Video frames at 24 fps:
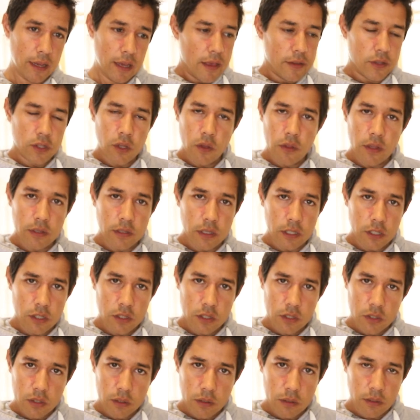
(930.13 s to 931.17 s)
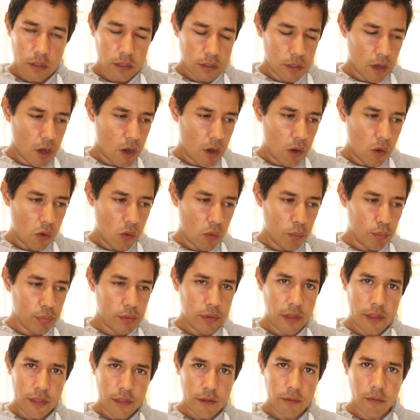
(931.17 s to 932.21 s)
So there's a whole
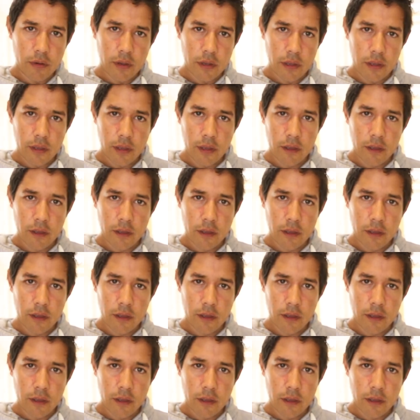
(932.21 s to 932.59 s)
plethora